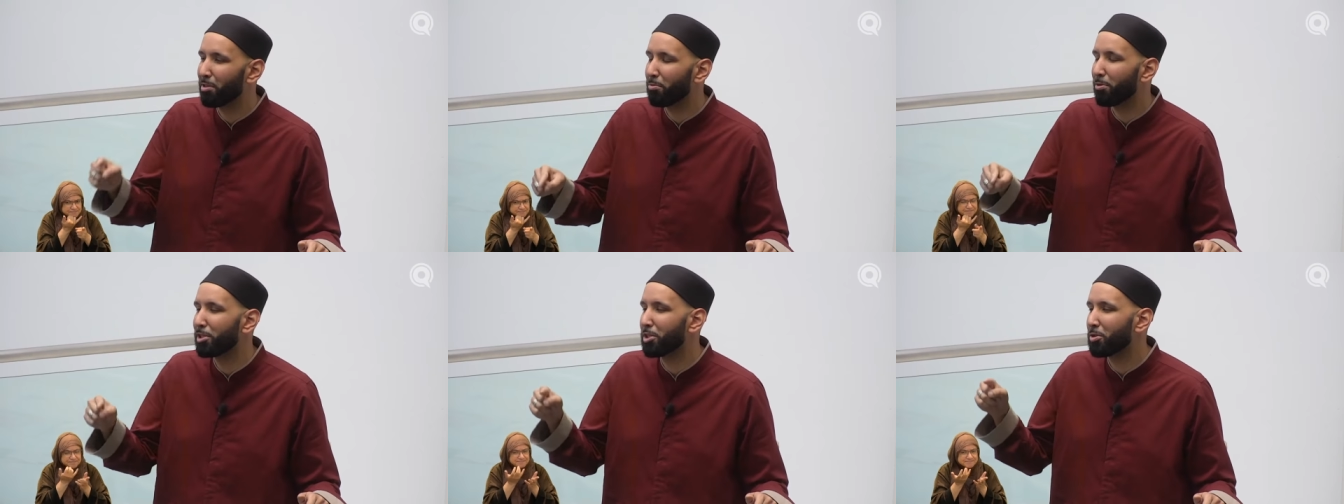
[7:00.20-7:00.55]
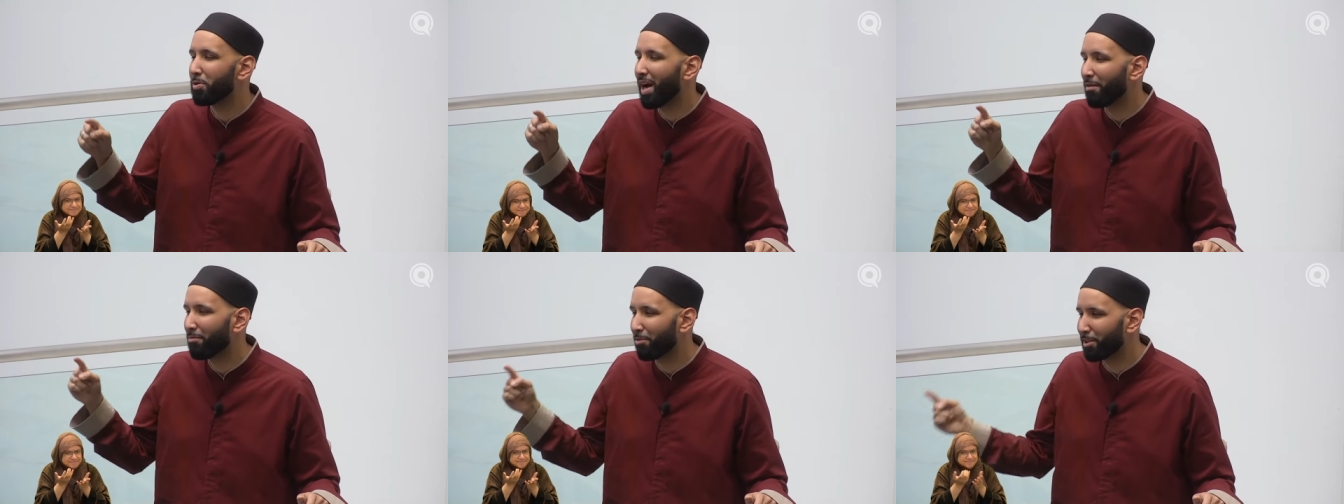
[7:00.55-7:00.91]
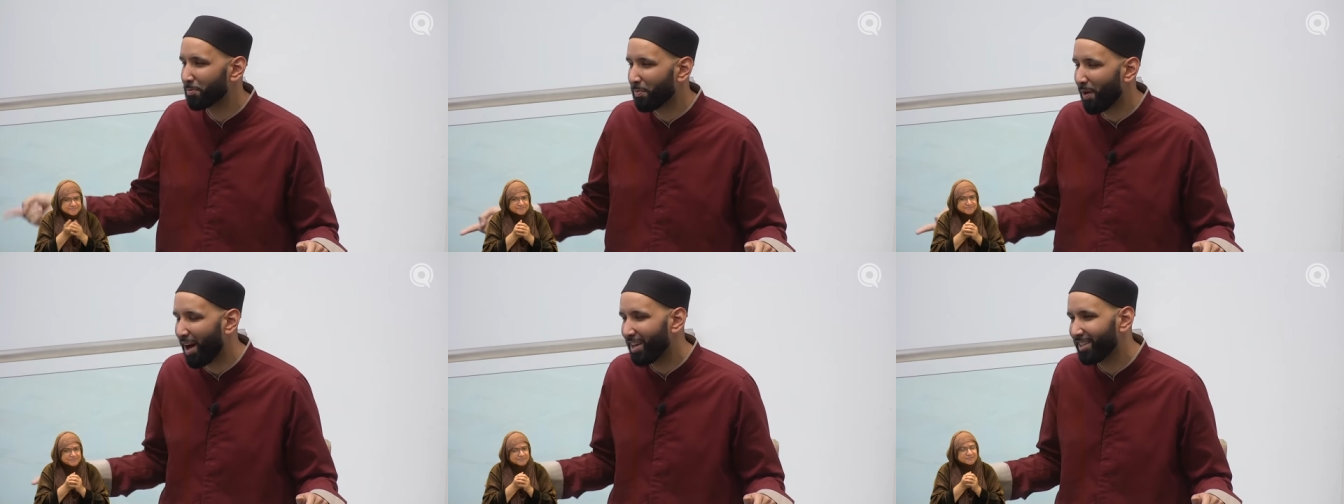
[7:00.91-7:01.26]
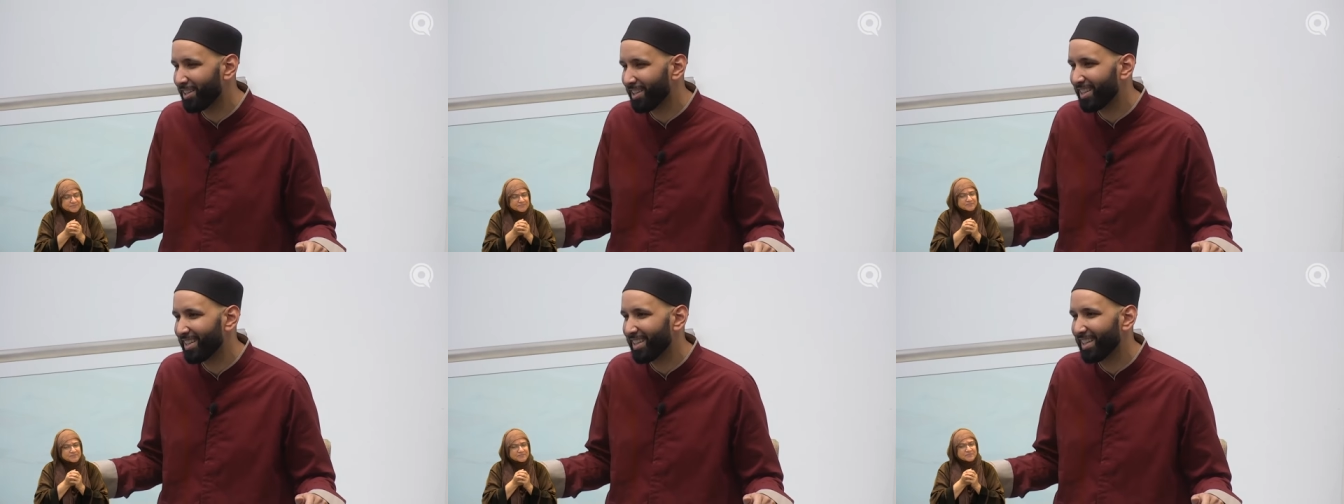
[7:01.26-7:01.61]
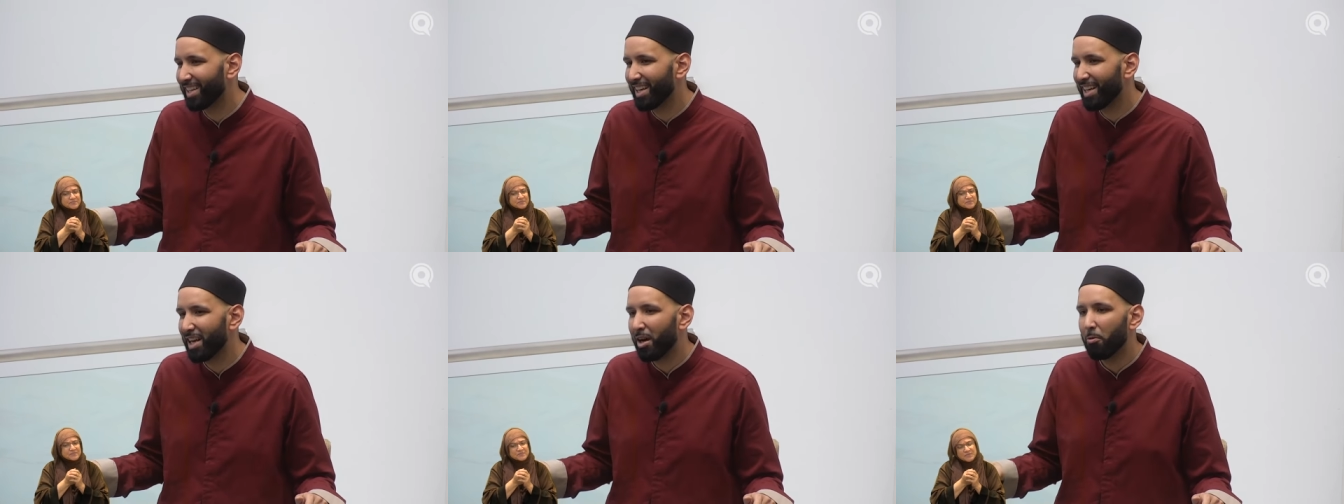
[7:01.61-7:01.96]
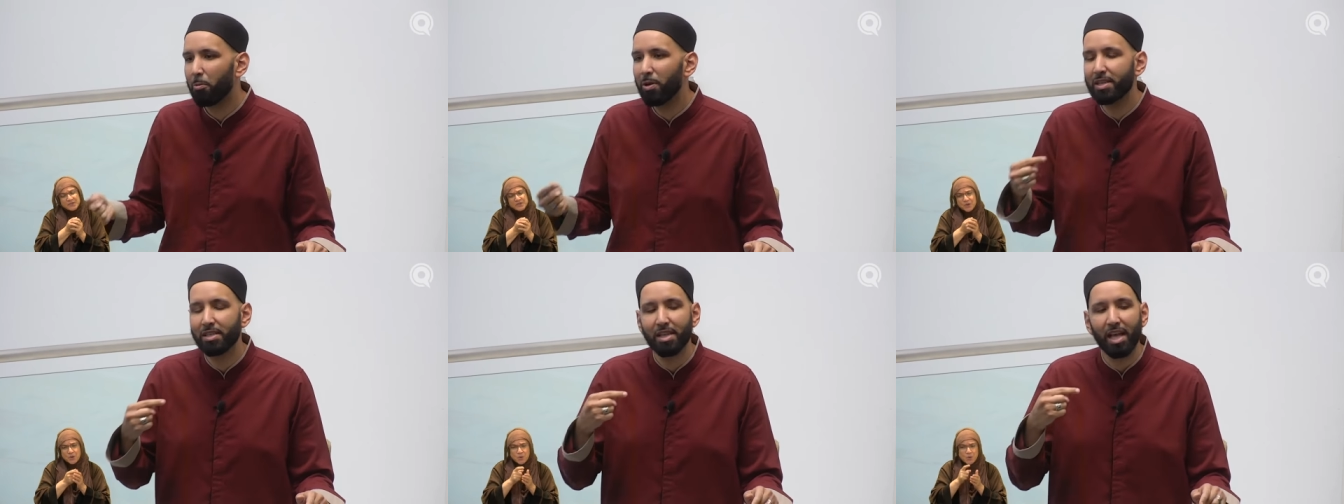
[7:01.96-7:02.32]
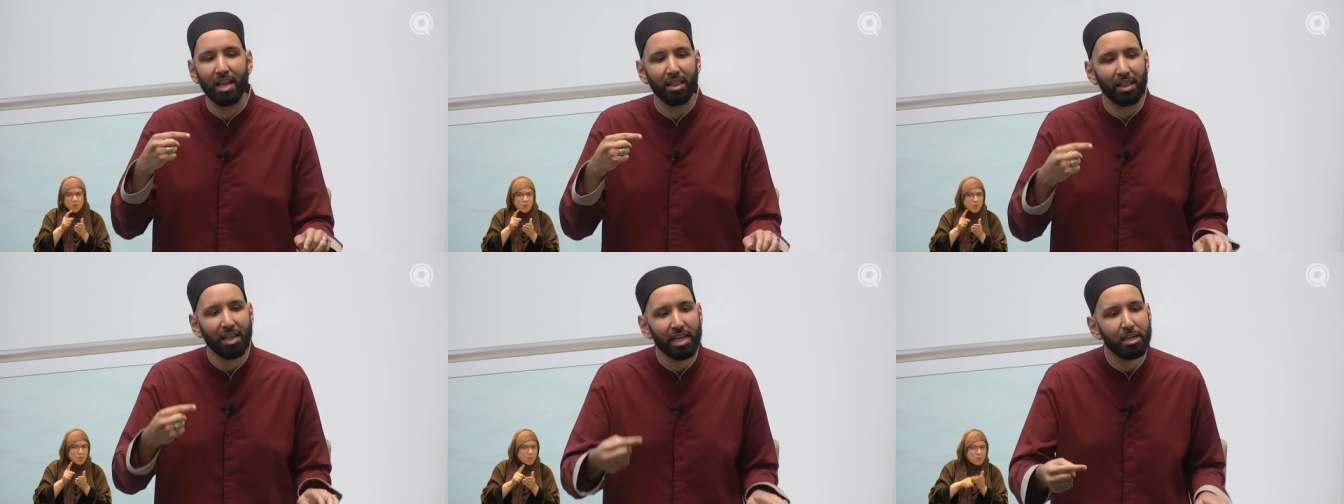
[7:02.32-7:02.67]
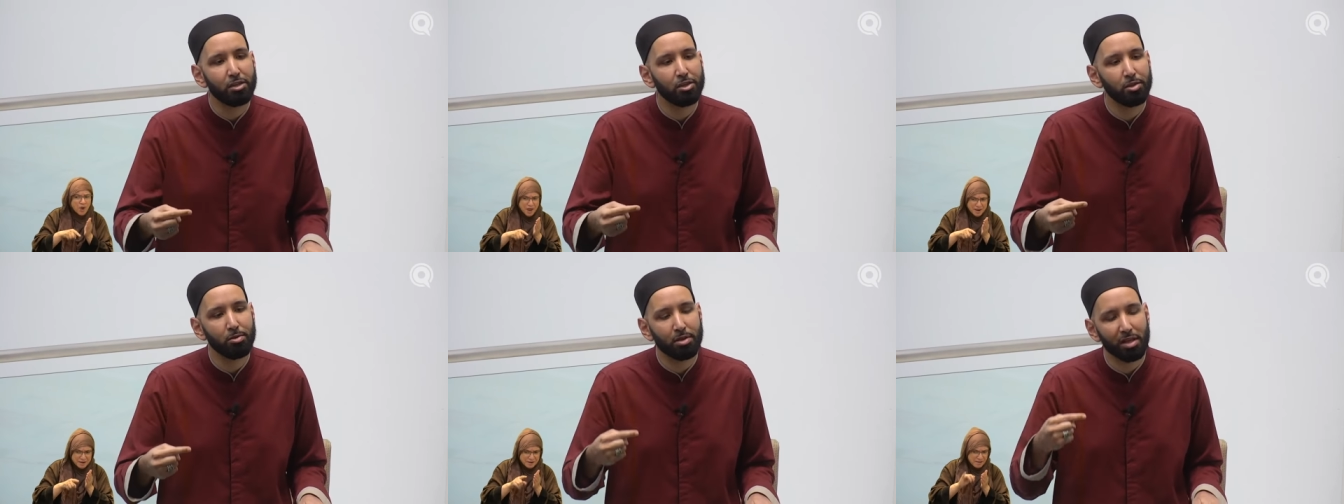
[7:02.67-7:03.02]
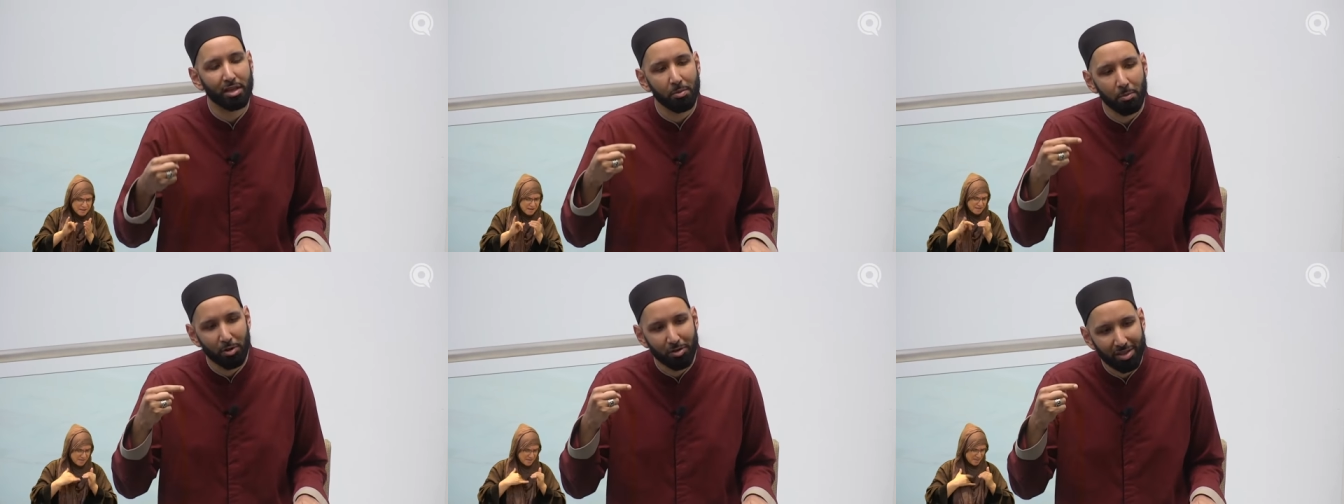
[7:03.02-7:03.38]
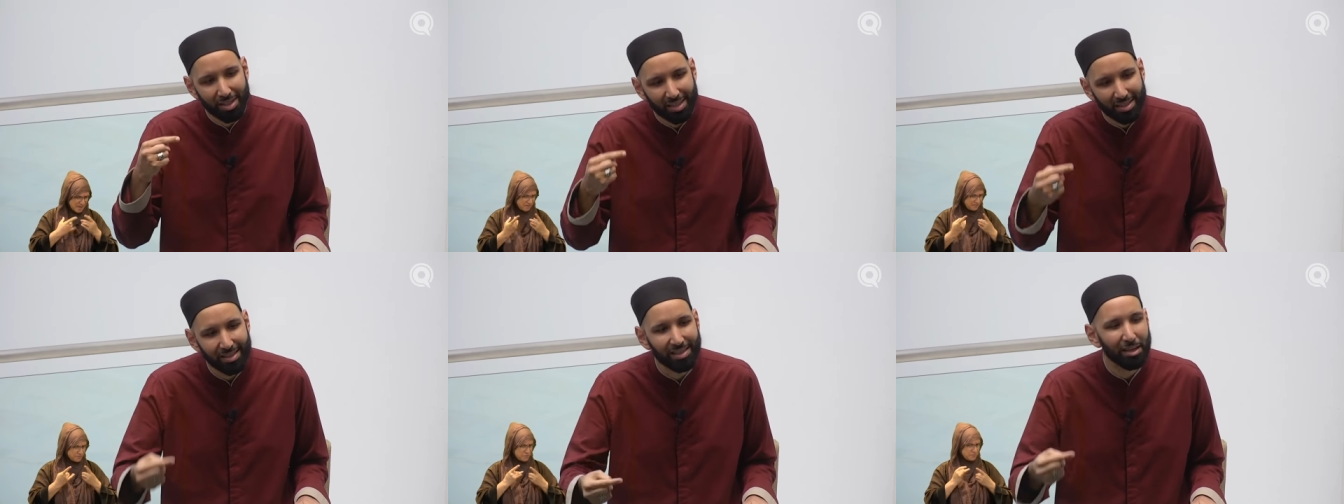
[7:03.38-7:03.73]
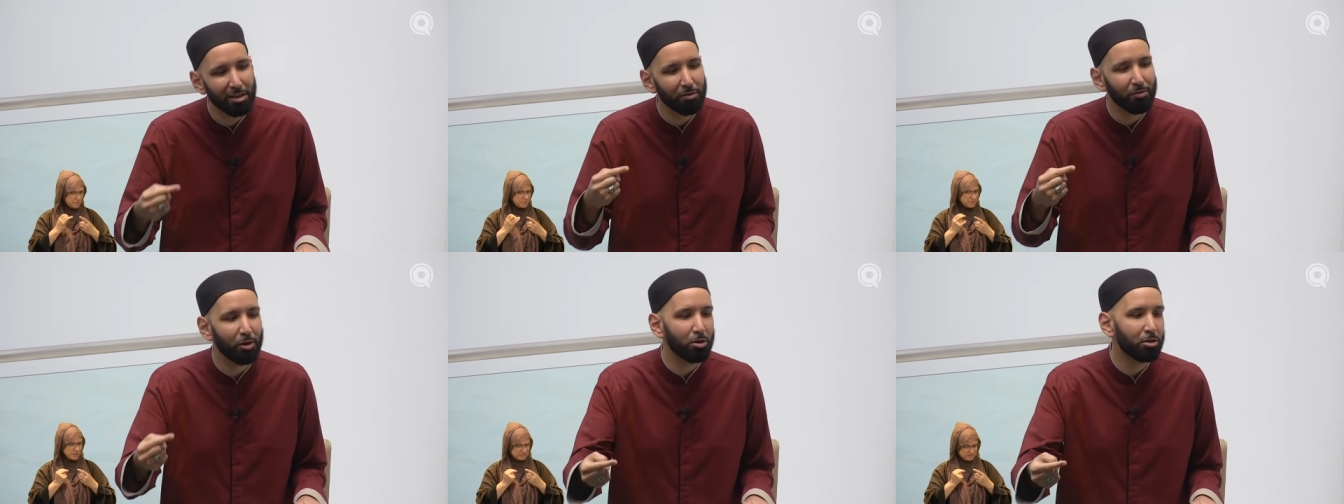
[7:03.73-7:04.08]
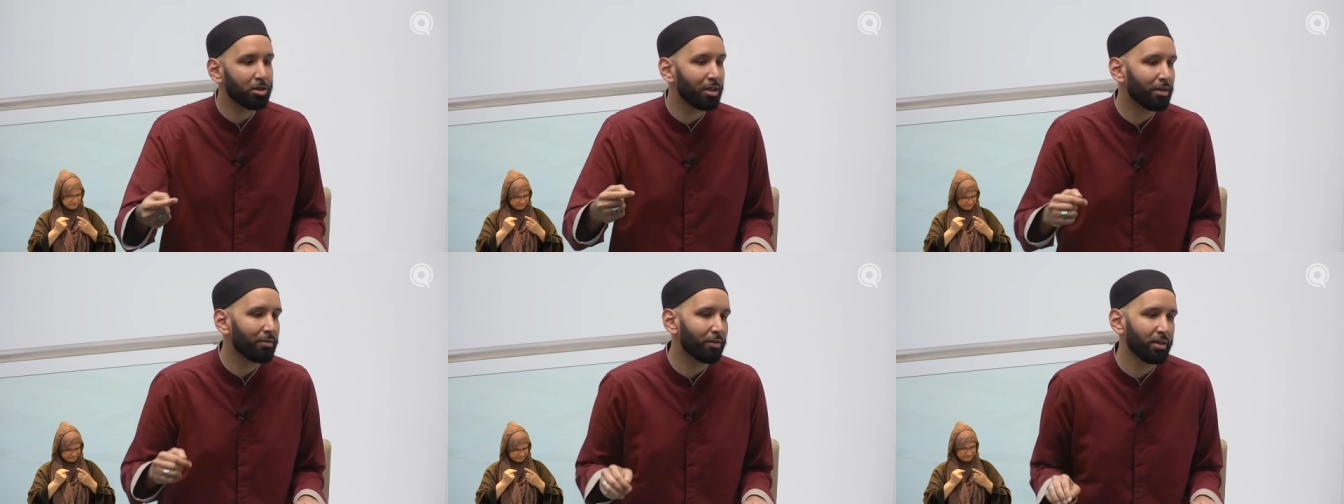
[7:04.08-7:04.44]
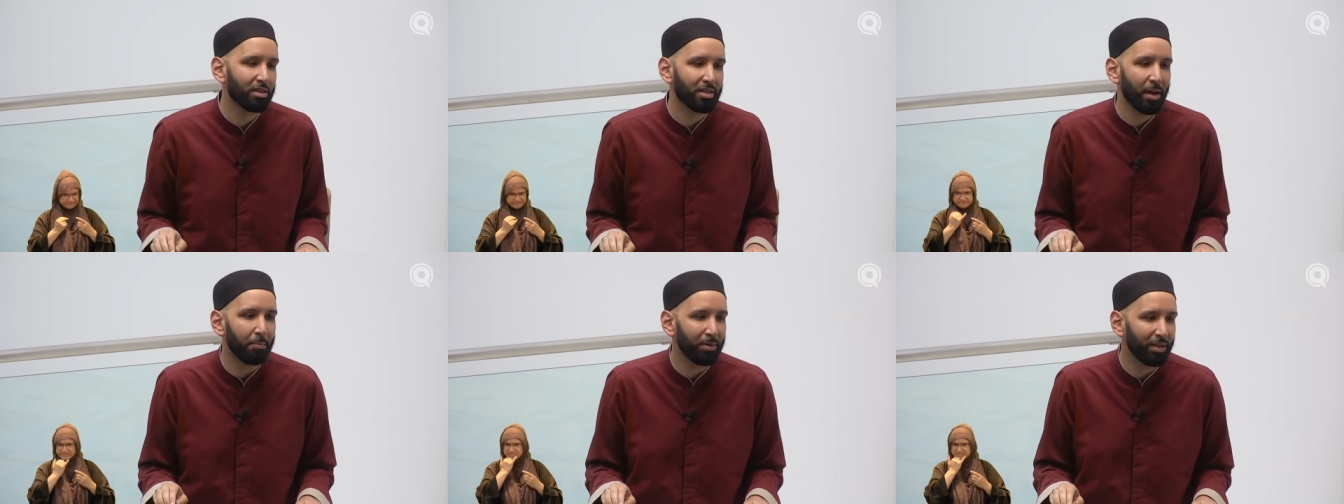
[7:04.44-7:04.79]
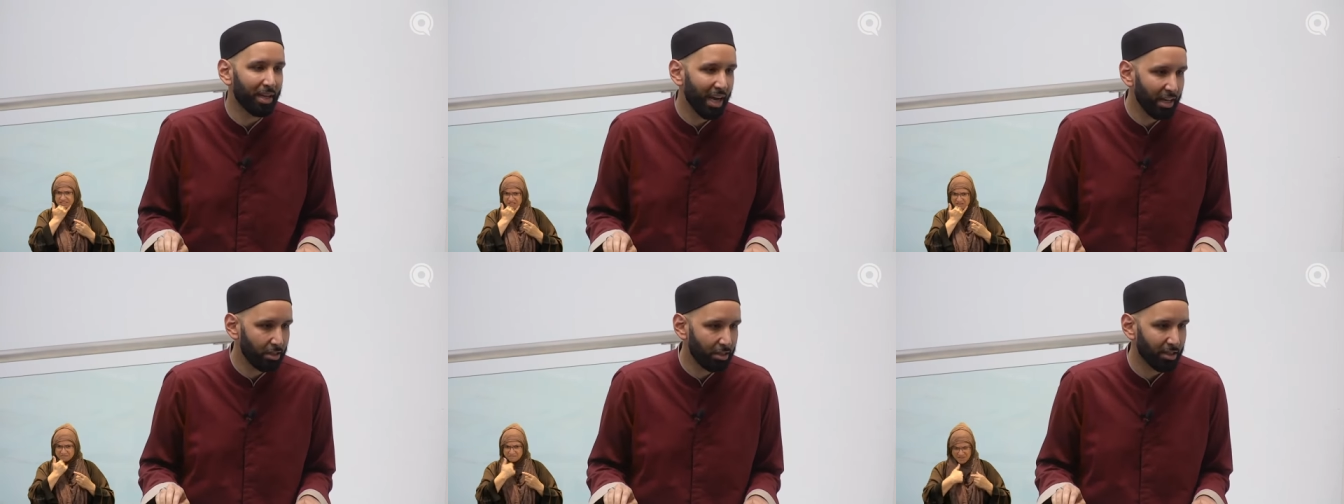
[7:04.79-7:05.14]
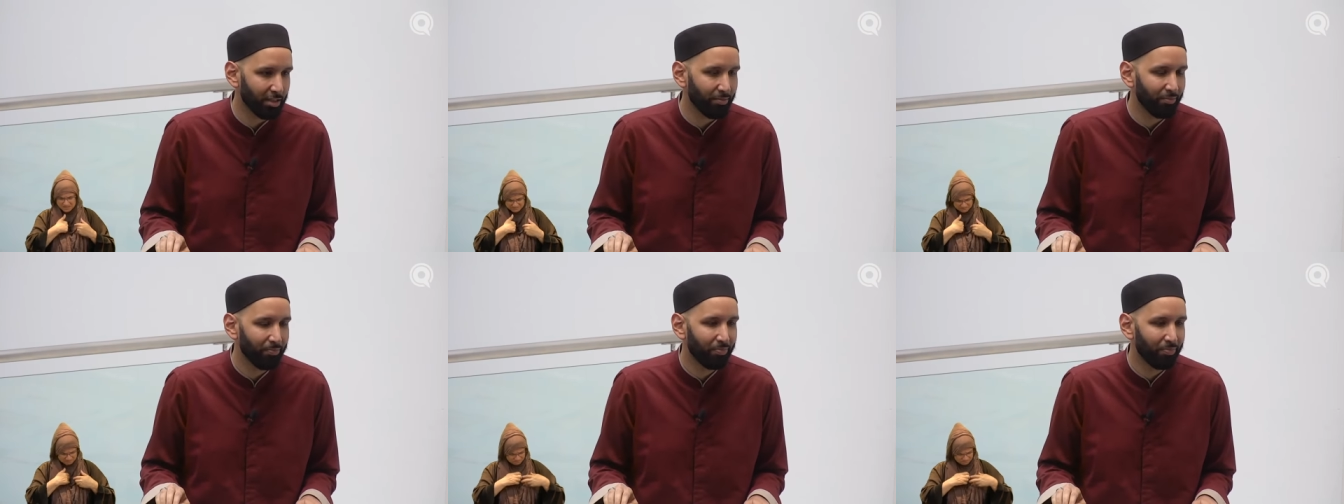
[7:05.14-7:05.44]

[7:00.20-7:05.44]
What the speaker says: which you have responded, which then leads you to the most sincere version of your supplication.